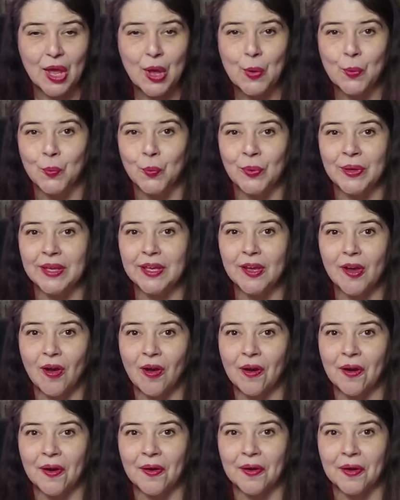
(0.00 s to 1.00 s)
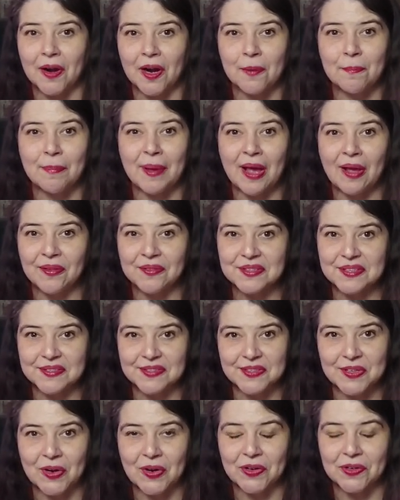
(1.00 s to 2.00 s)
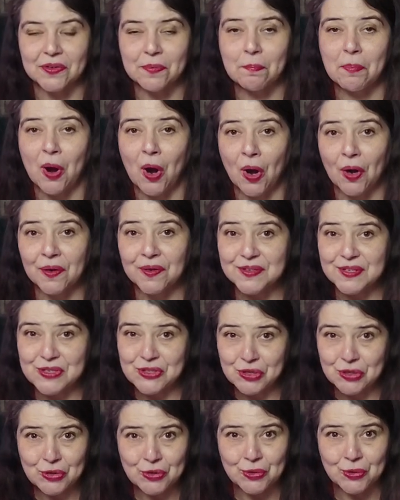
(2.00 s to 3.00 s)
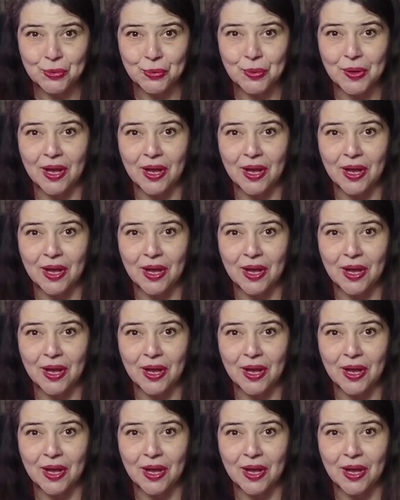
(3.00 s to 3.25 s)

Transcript: We are about to start part two